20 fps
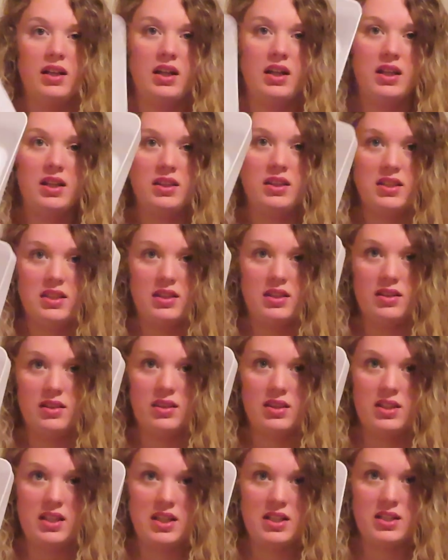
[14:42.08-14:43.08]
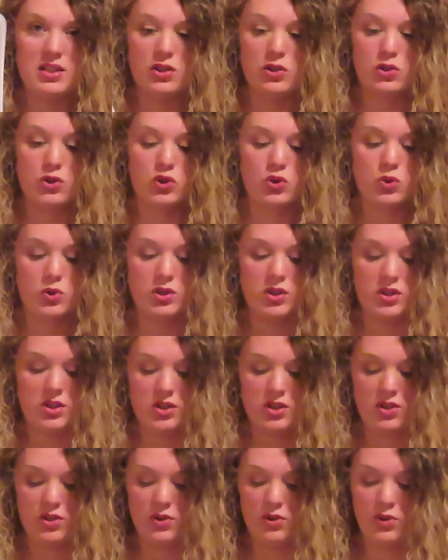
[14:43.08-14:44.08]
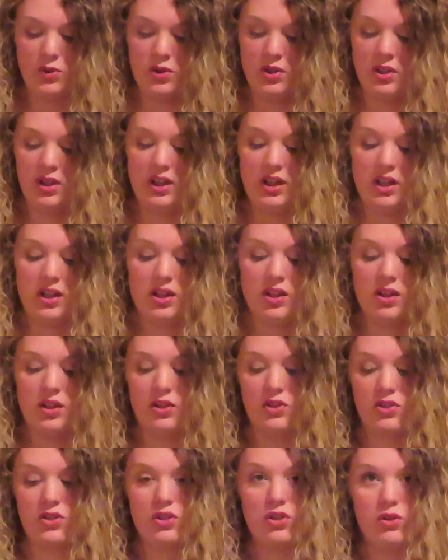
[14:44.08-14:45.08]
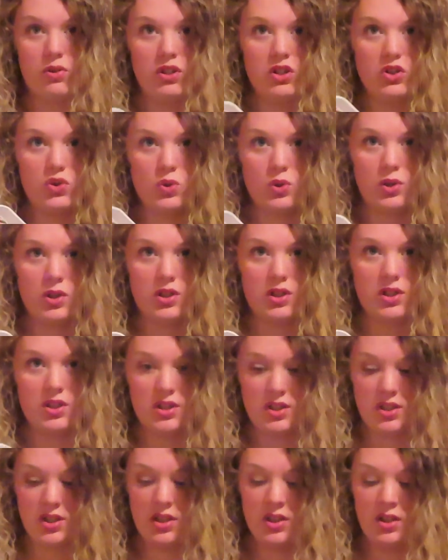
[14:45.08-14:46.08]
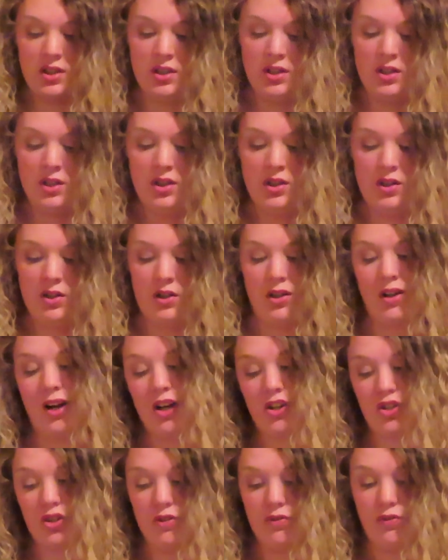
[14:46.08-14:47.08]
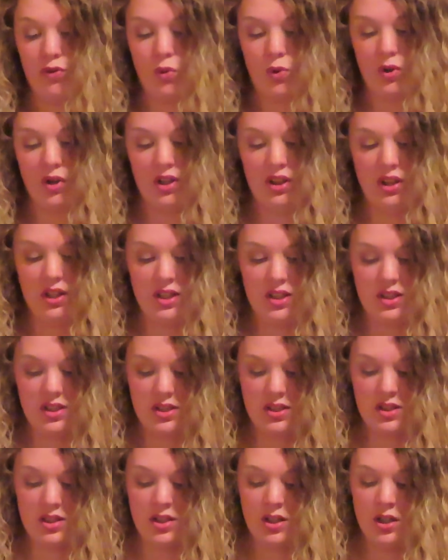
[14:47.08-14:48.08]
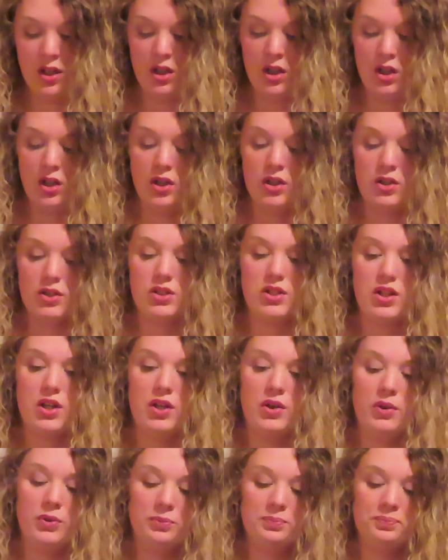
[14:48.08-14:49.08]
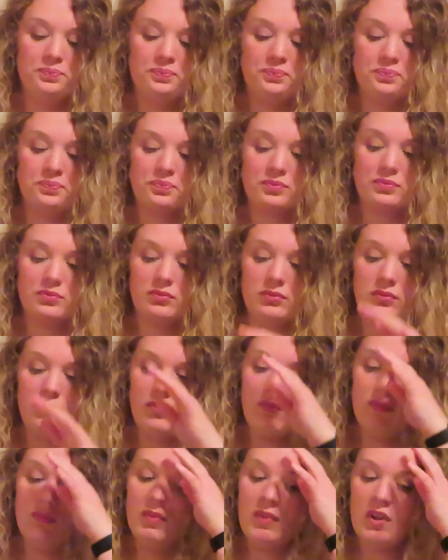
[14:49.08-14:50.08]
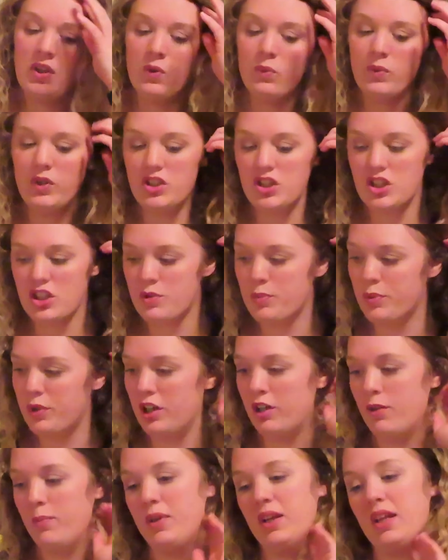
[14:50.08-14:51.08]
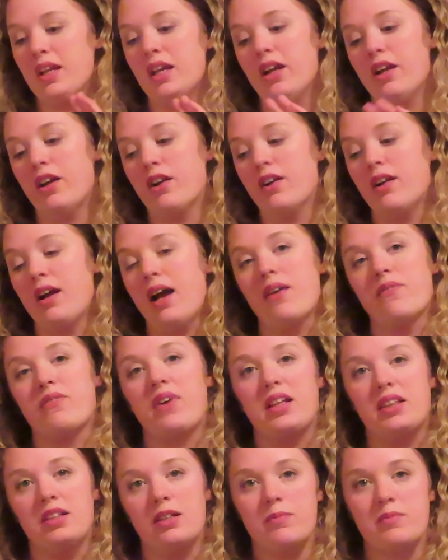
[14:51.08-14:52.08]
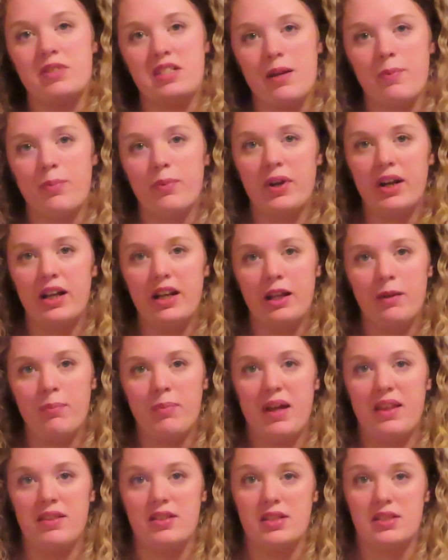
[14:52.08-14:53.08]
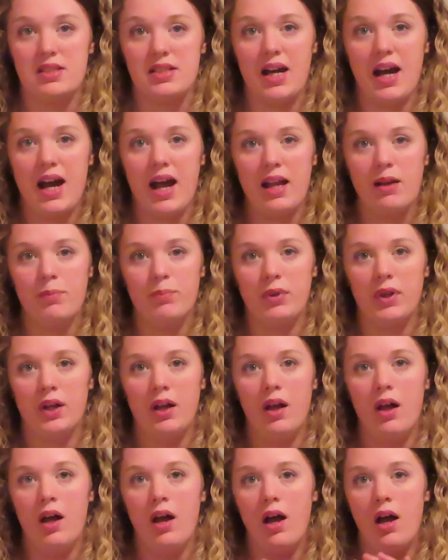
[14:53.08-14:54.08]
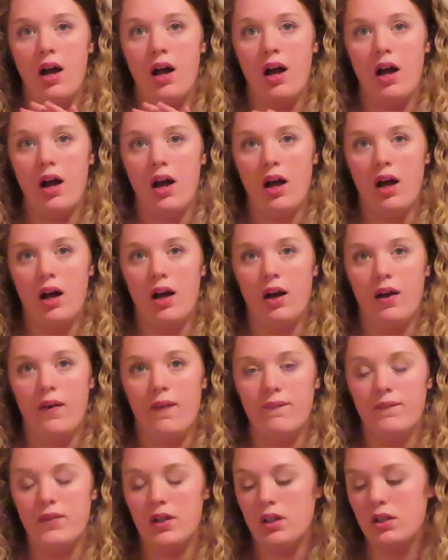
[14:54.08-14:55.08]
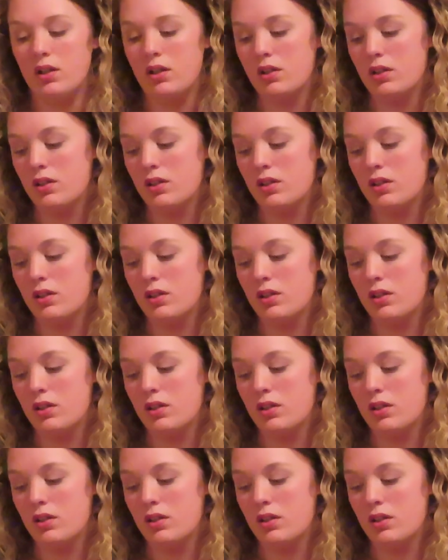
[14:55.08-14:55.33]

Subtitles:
in these little drawers. So, like, there's 3 drawers, or actually 4 in this. So, we just put them in here. I've got them separated by the type of